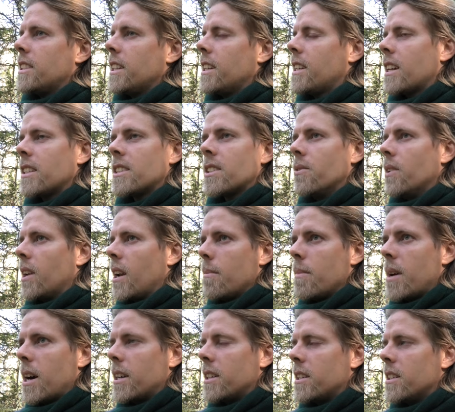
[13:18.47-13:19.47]
It doesn't really
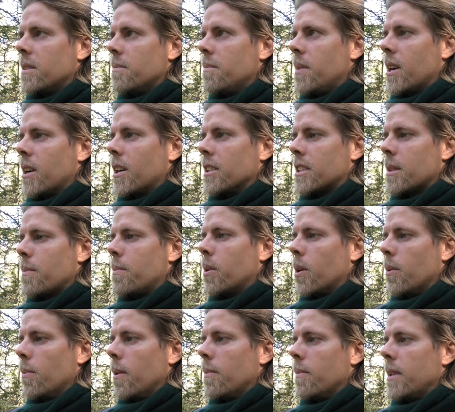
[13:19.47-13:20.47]
matter, because the
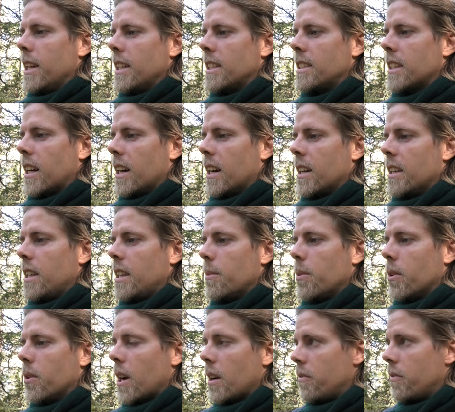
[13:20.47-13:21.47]
problem is a
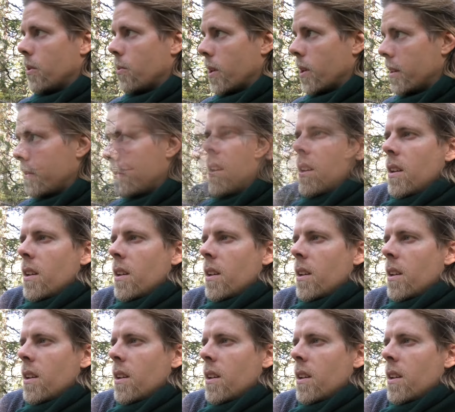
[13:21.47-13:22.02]
demographic one.